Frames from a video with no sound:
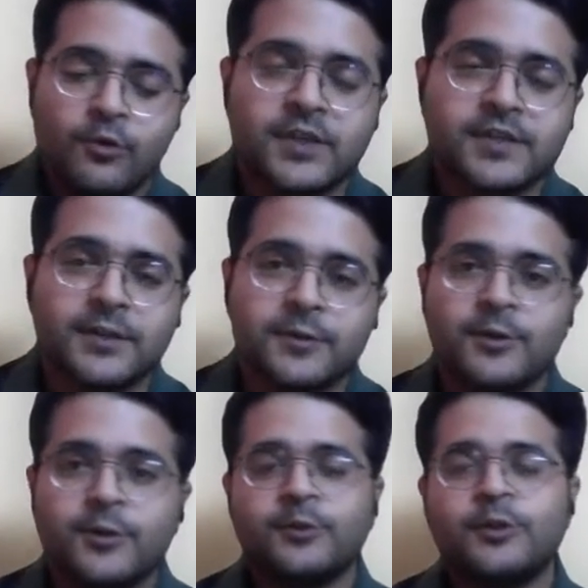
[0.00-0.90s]
okay sir
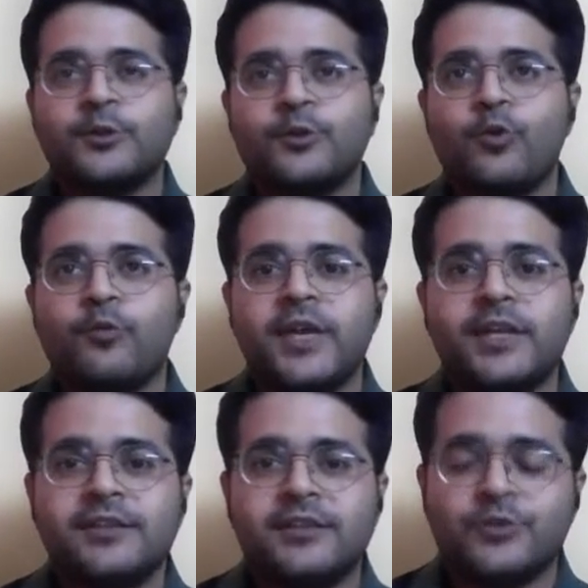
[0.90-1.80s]
the
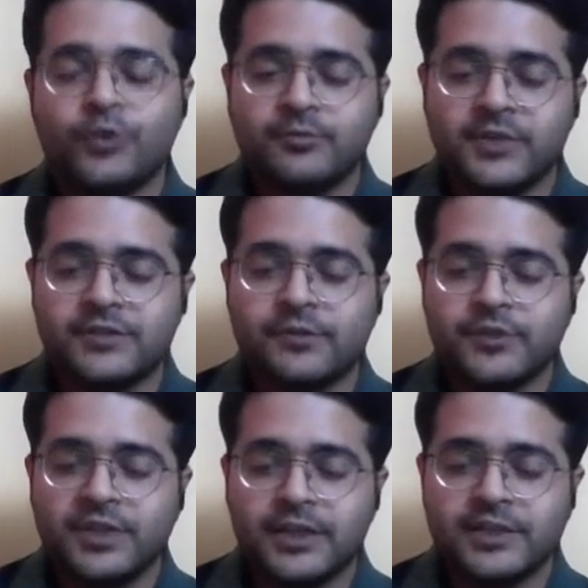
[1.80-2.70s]
domain in the job
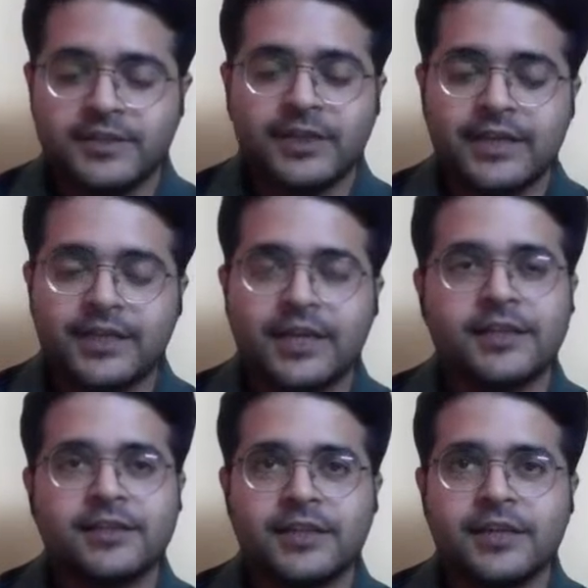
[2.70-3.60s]
description that is the data
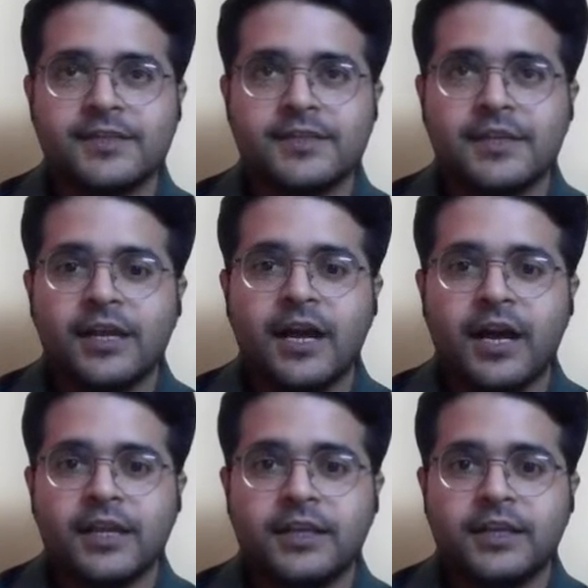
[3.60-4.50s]
analytics
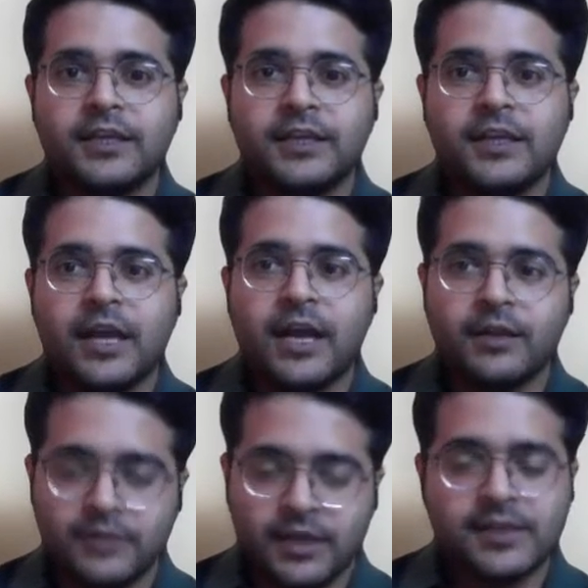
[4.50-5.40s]
I,
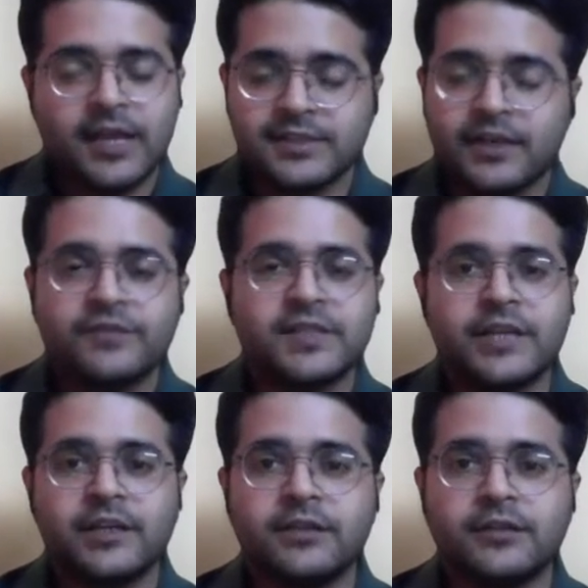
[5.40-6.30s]
I as i have
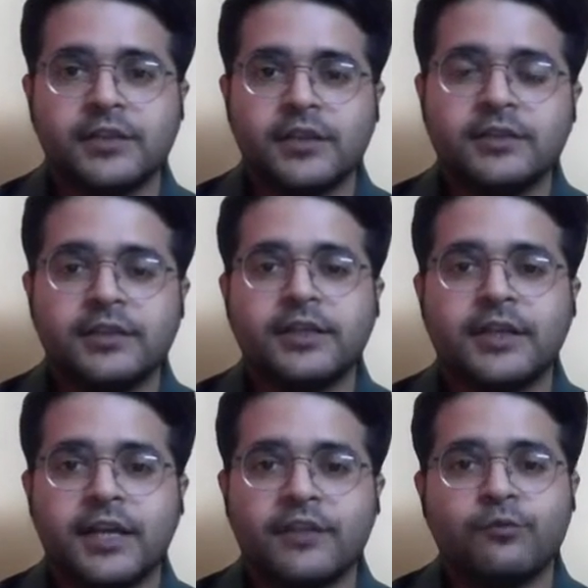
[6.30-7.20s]
stated earlier that
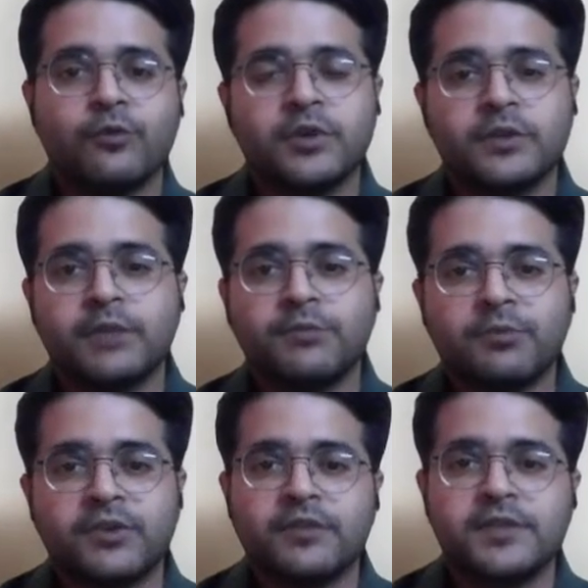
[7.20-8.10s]
i have worked in my
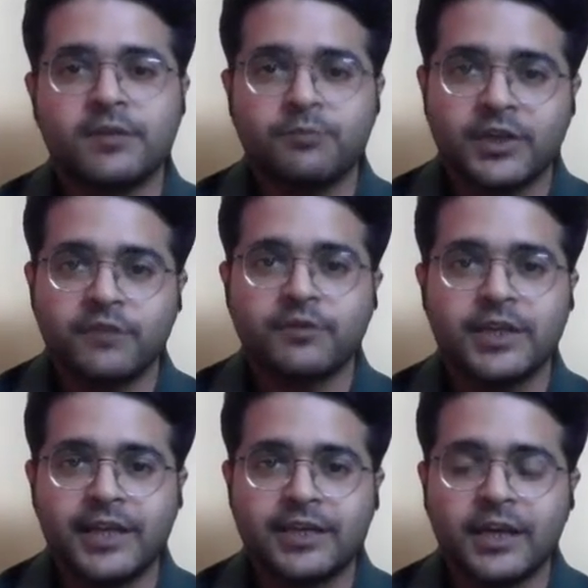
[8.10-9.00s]
previous company with
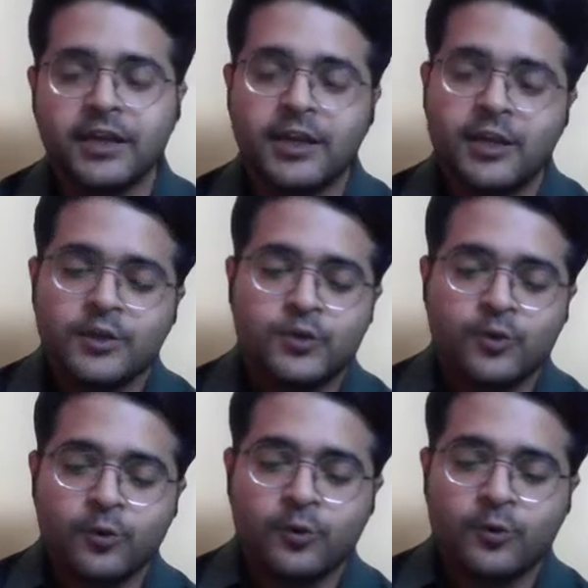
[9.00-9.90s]
data
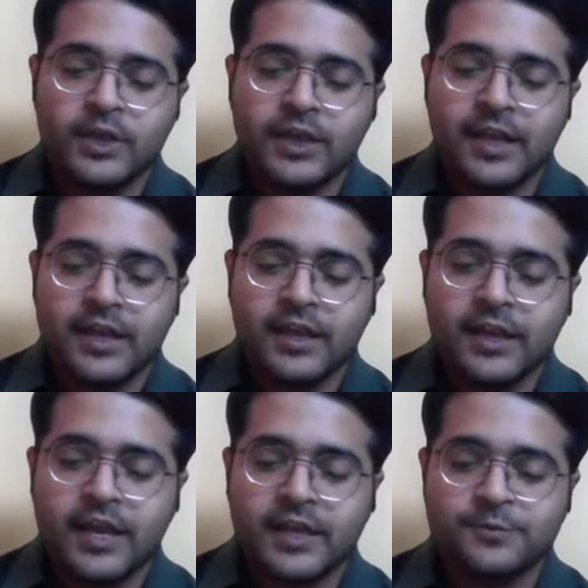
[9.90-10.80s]
so
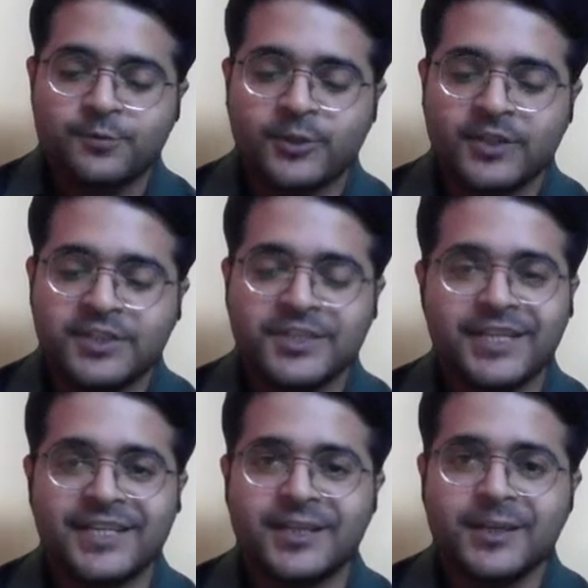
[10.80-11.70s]
uh, as per the
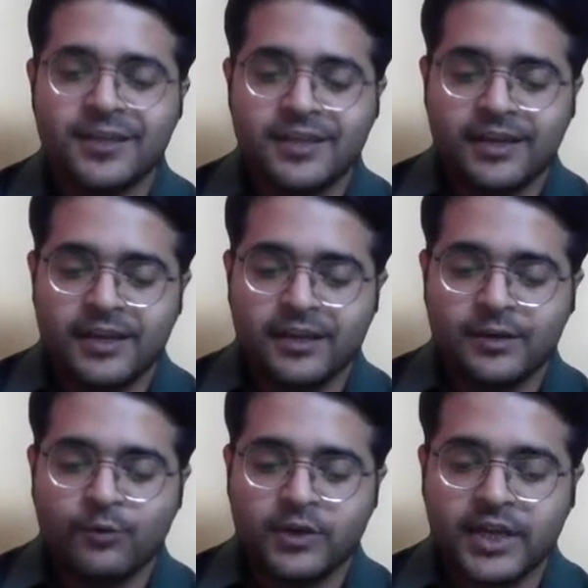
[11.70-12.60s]
JD,
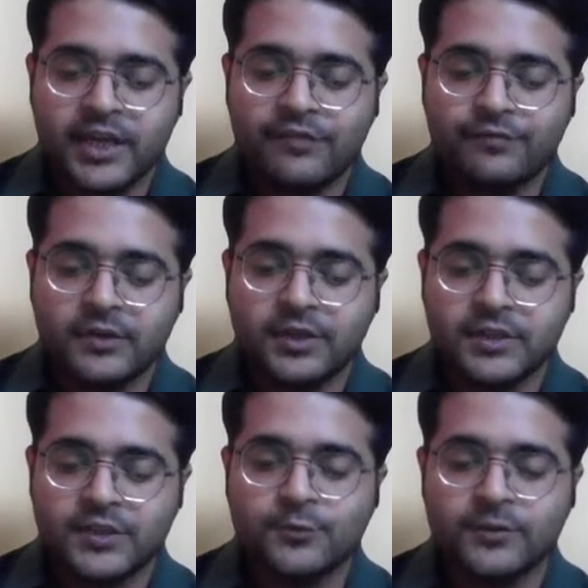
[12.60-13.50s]
uh, what I have
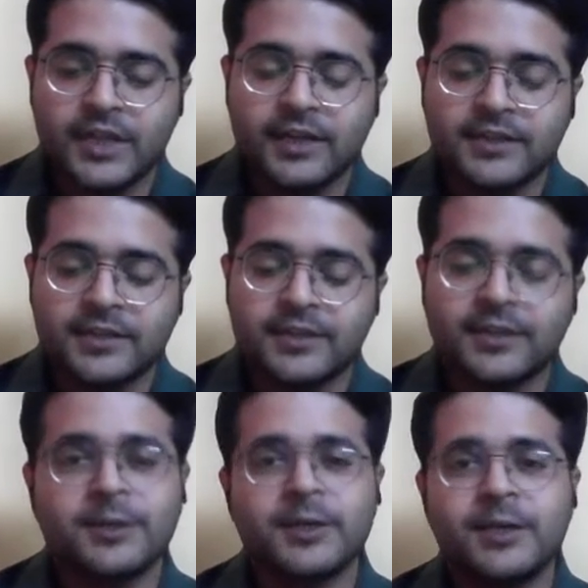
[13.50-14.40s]
understood that
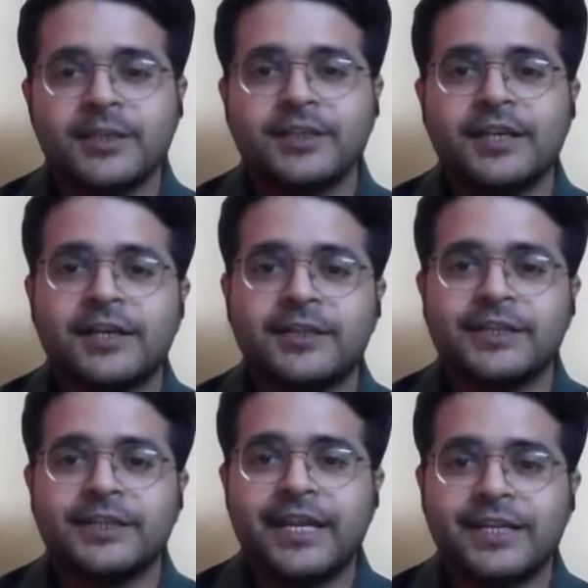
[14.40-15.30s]
uh, the
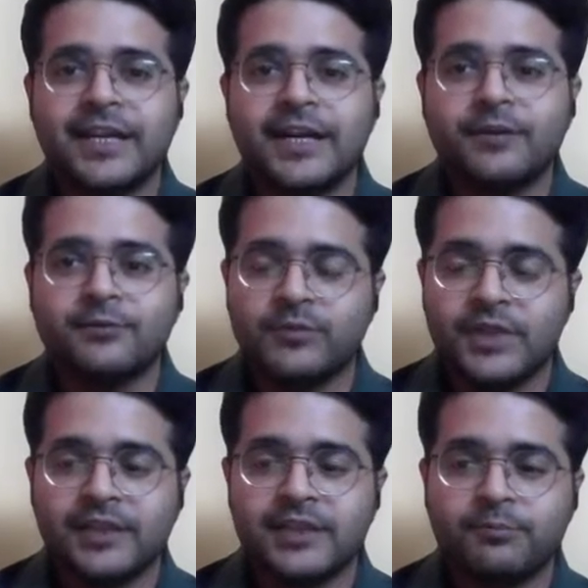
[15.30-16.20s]
data,
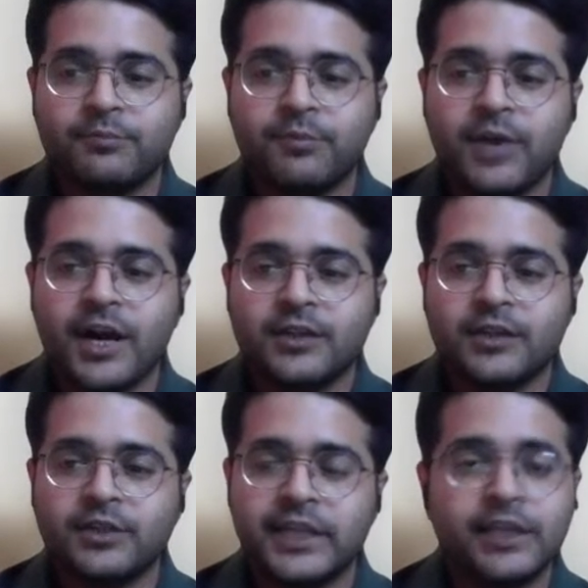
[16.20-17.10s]
like the part
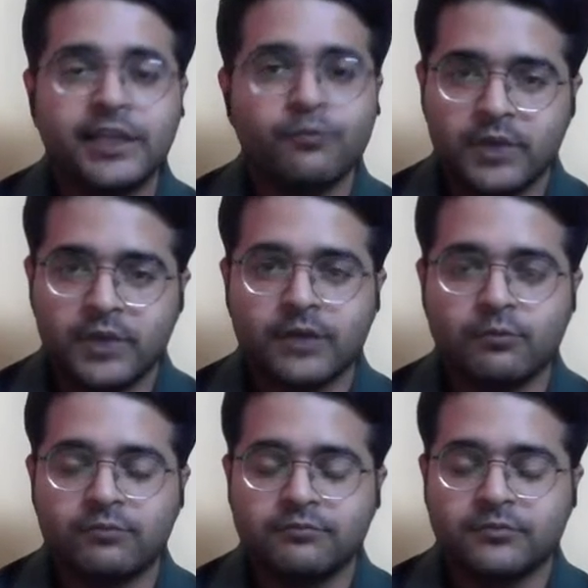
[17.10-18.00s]
dealing, we are,
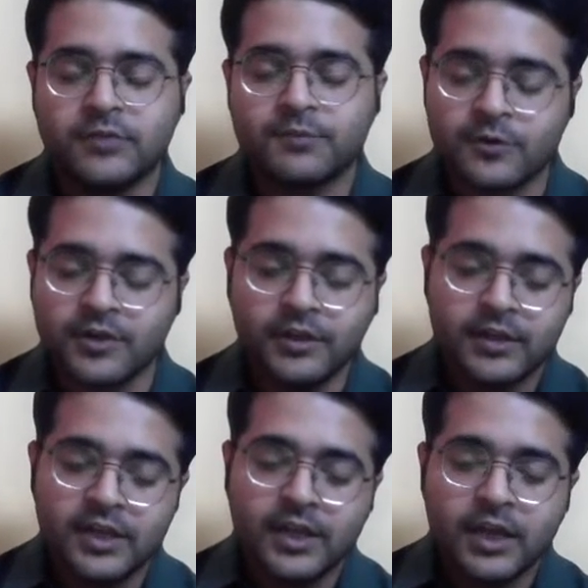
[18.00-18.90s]
I'm sorry,
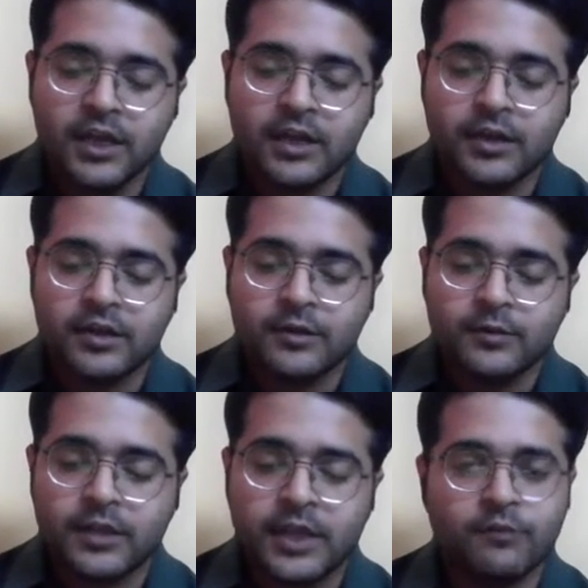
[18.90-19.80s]

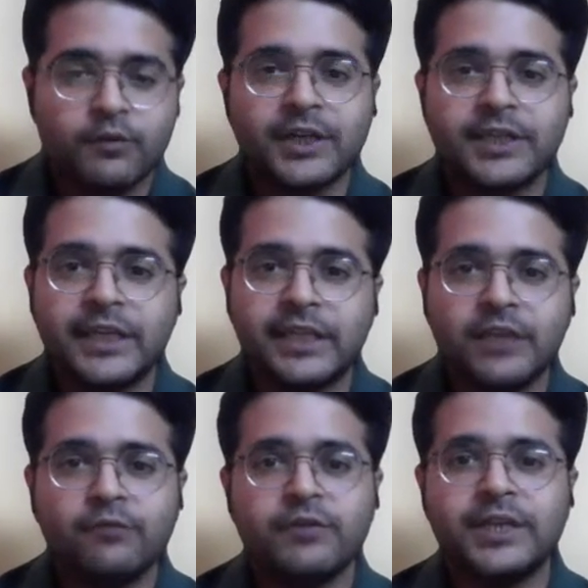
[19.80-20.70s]
like we are
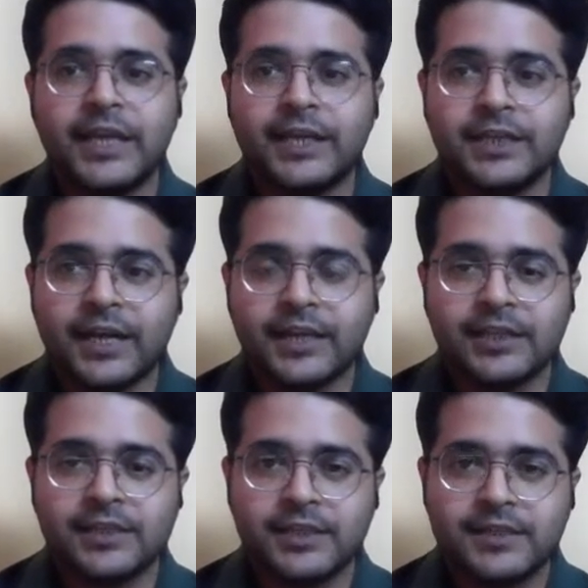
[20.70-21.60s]
dealing with data
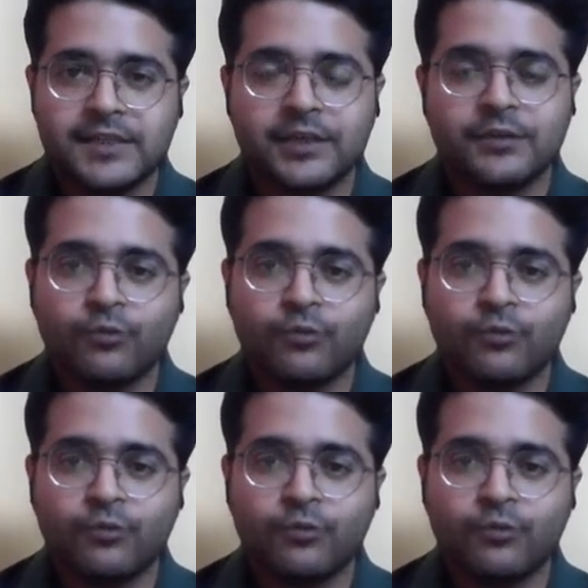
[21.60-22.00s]
analytics here